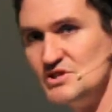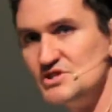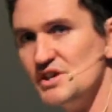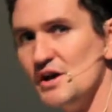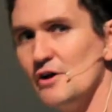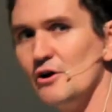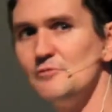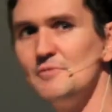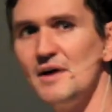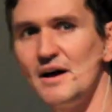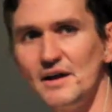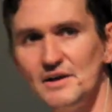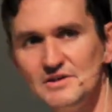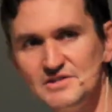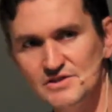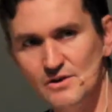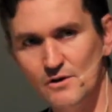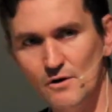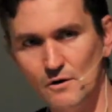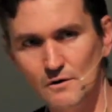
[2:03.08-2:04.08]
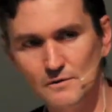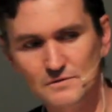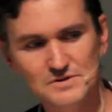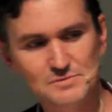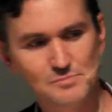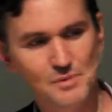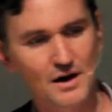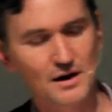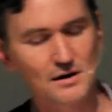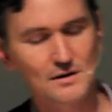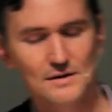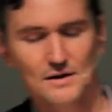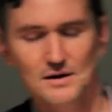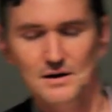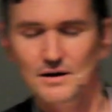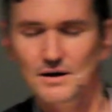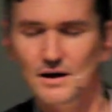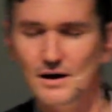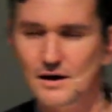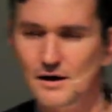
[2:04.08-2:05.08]
that we share about ourselves, but,
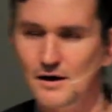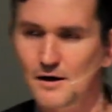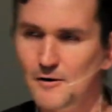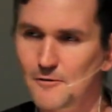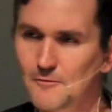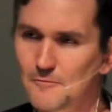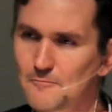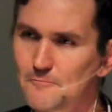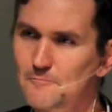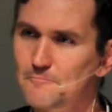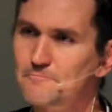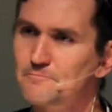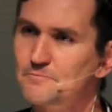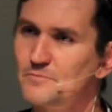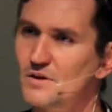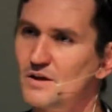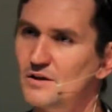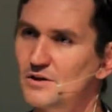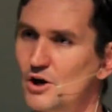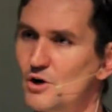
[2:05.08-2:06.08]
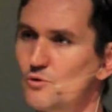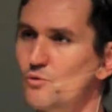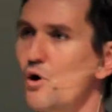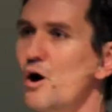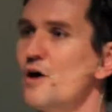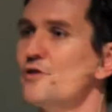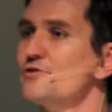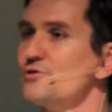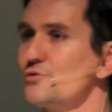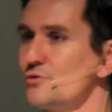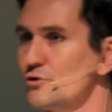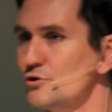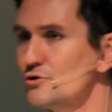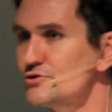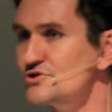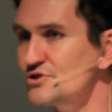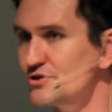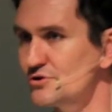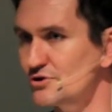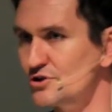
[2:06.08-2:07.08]
um, you know, right
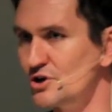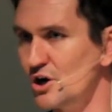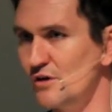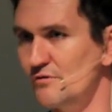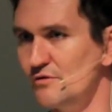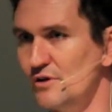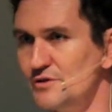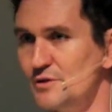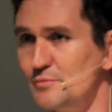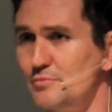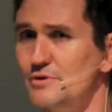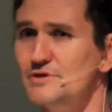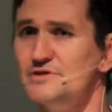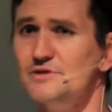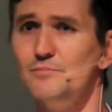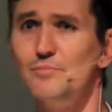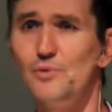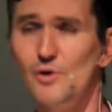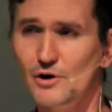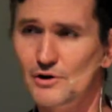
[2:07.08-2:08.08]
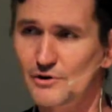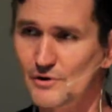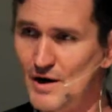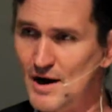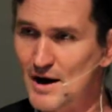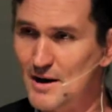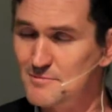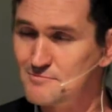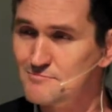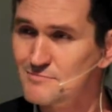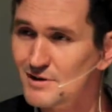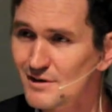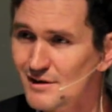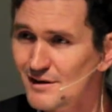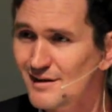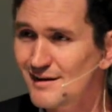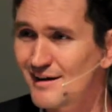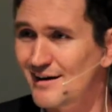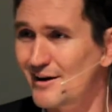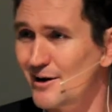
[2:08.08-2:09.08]
through to kind of like the PRISM program,
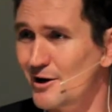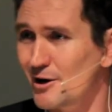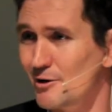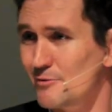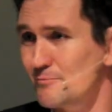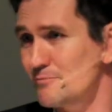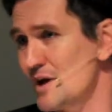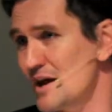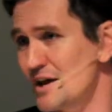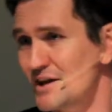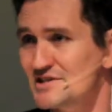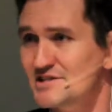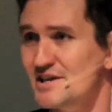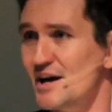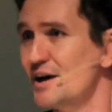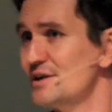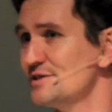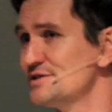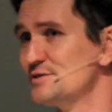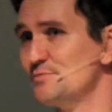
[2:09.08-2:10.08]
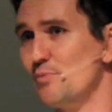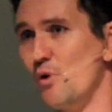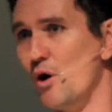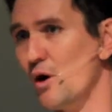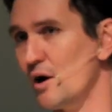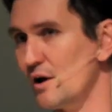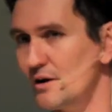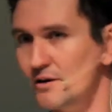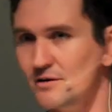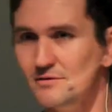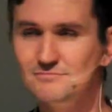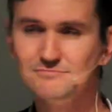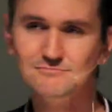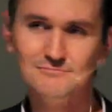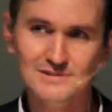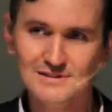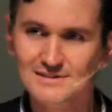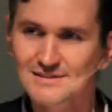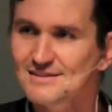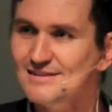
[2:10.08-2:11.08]
um, NSA
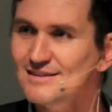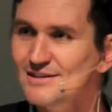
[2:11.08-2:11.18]
spying,